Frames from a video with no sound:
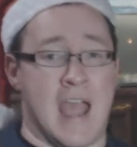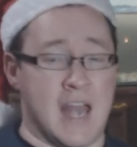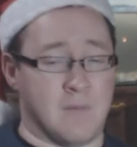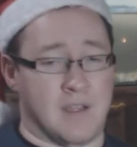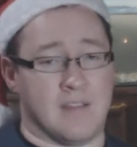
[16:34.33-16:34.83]

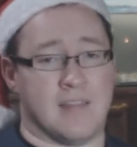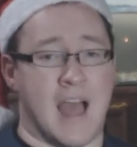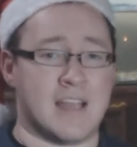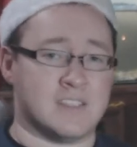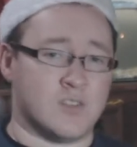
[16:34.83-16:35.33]
Anyway,
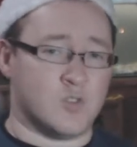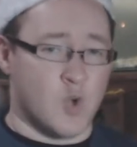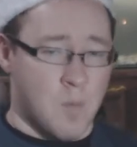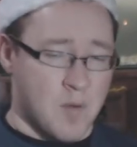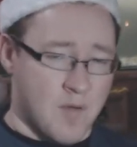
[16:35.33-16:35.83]
that's
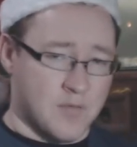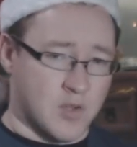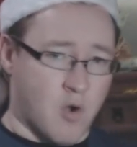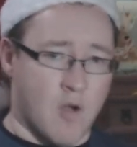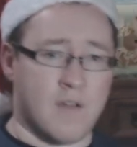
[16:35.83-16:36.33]
Shop Around the
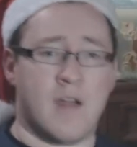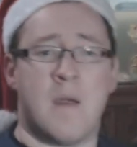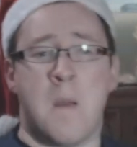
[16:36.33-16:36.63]
Corner.